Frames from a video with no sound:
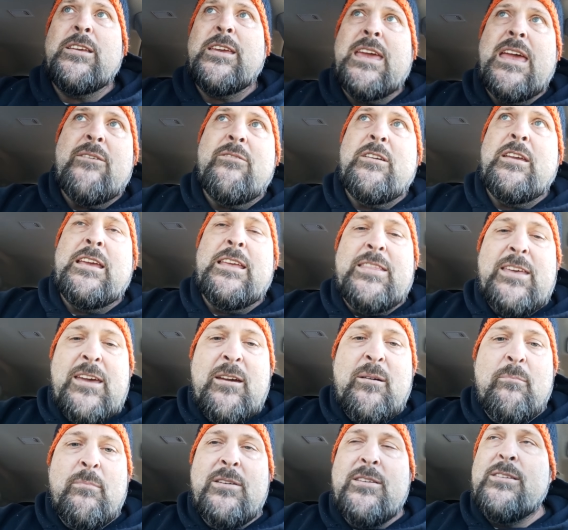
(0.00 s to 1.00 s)
giving
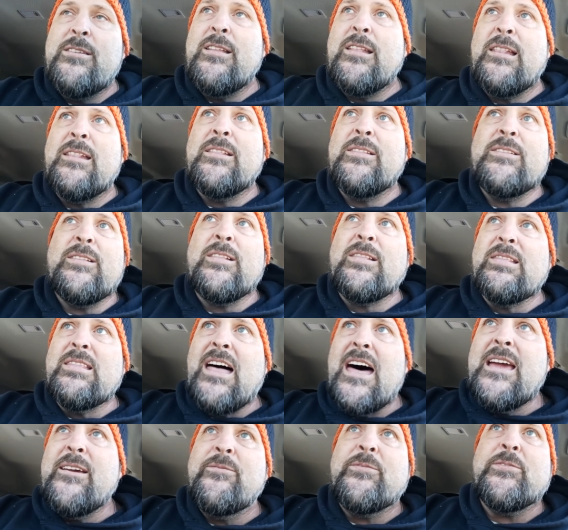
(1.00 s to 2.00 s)
them
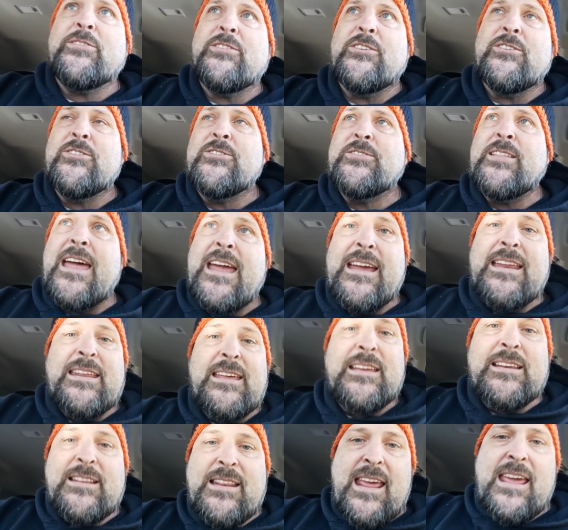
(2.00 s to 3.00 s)
life
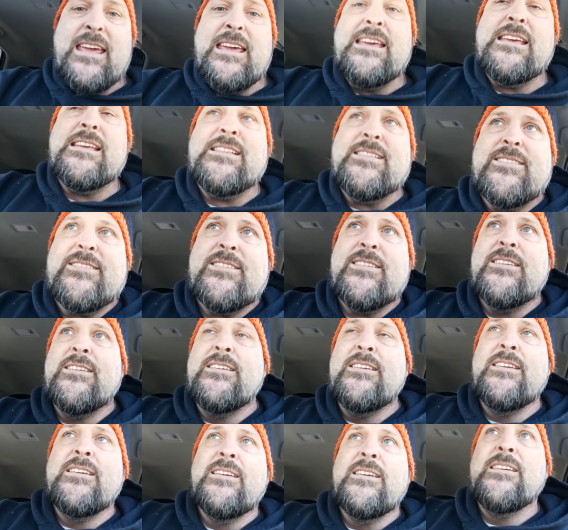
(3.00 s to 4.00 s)
sustaining needs,
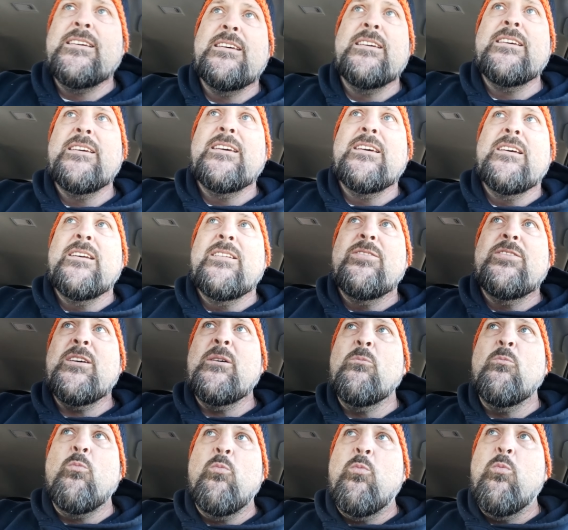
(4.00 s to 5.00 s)

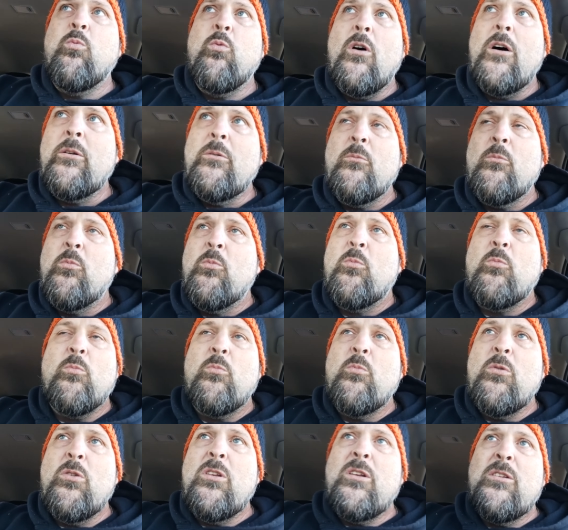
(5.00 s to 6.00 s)
then what
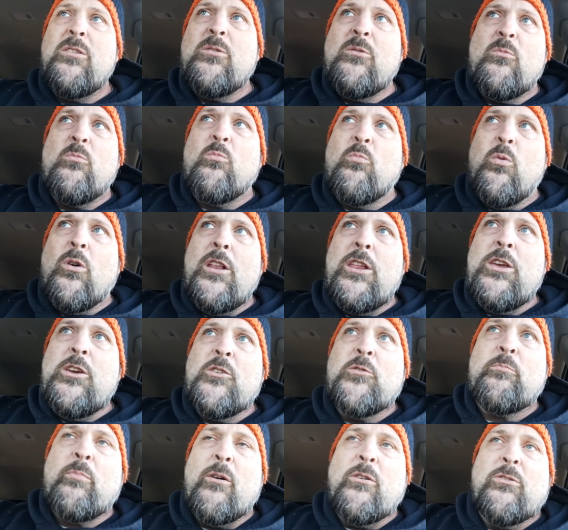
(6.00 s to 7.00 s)
what are
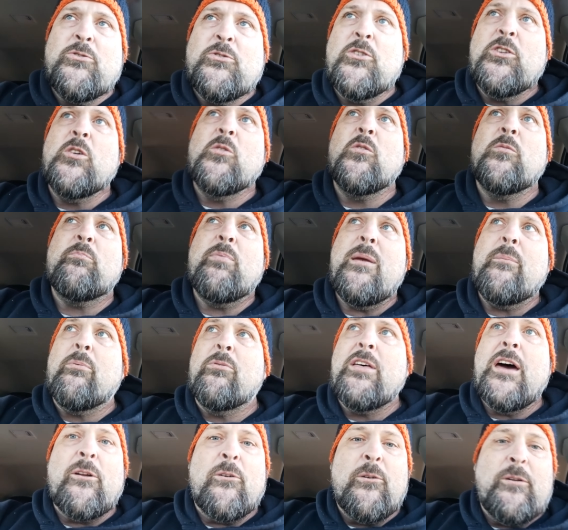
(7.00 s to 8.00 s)
you supposed to do with
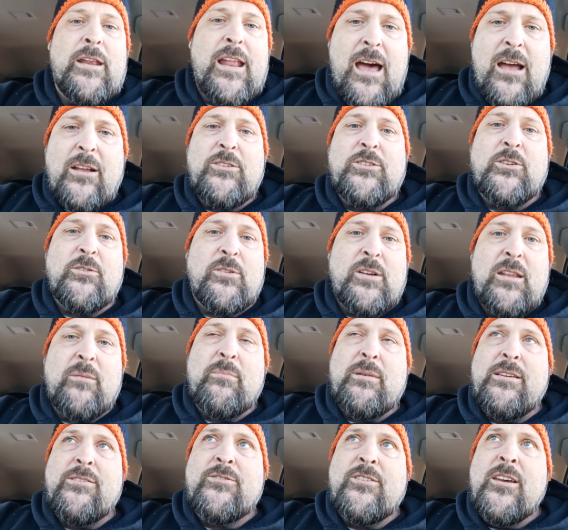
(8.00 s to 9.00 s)
people that are not your
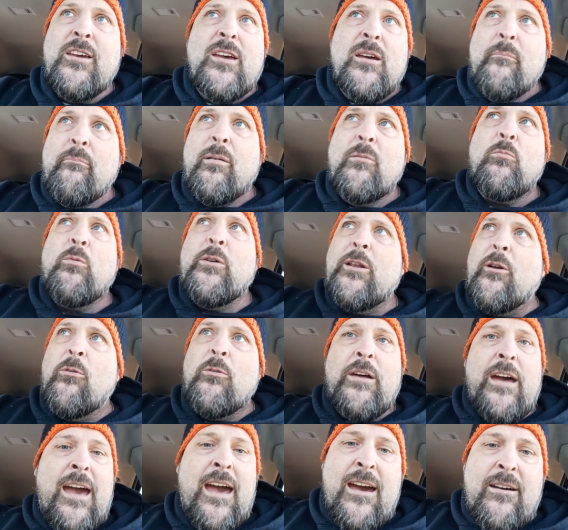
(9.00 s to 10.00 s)
enemies? But we
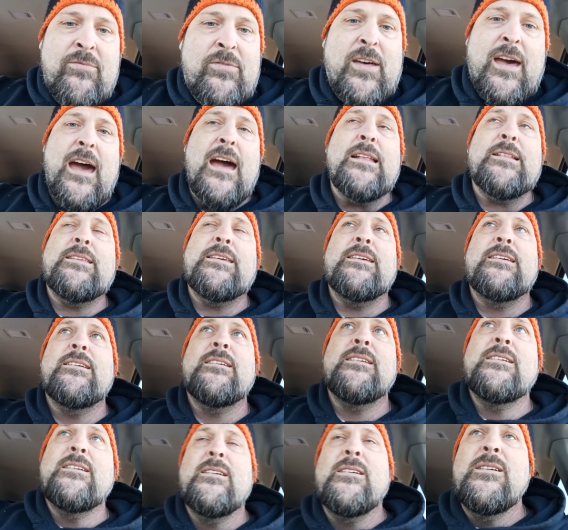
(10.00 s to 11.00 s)
don't have that.
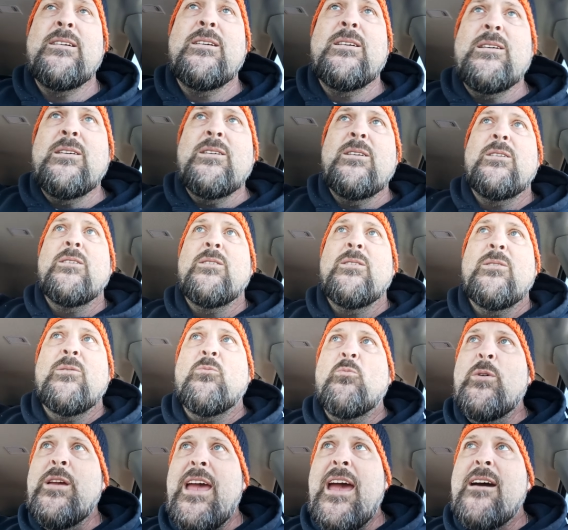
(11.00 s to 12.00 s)

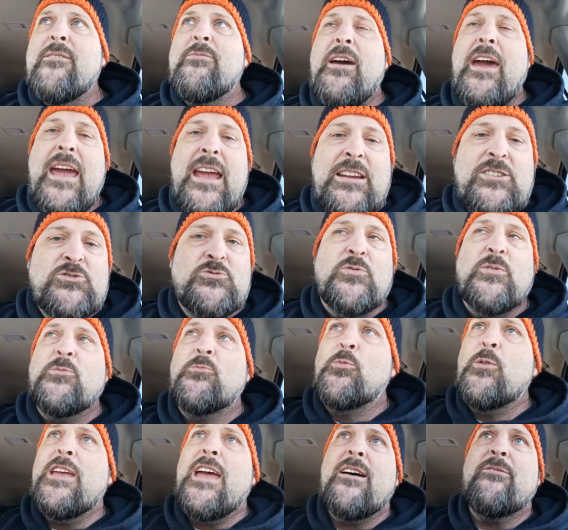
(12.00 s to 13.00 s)
We have
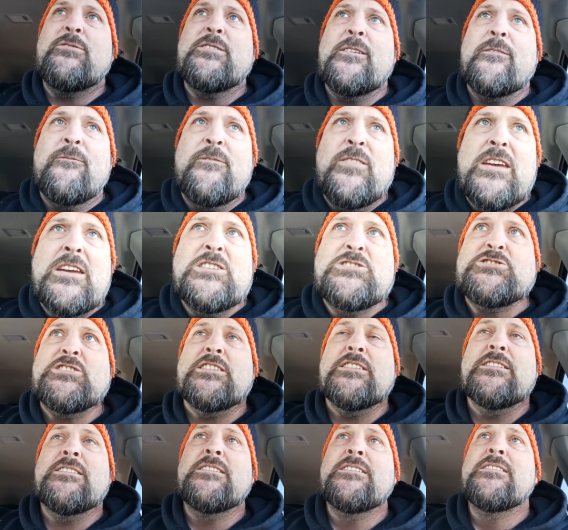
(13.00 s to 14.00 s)
hatred, we have
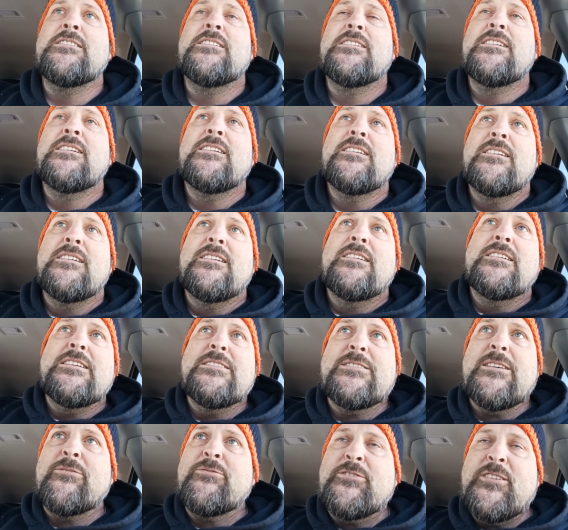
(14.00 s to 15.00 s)
division.
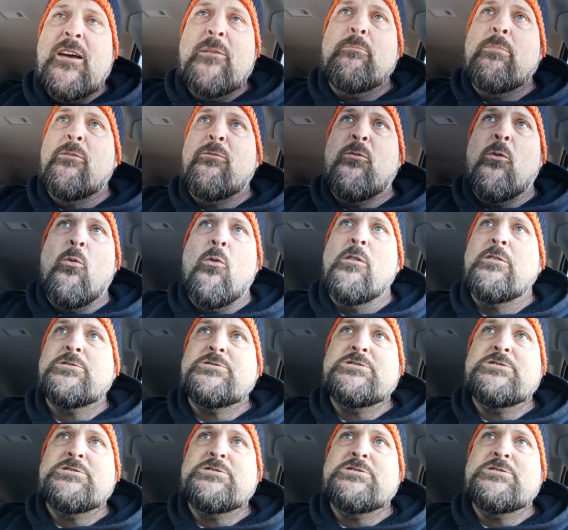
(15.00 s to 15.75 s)
As I've said before,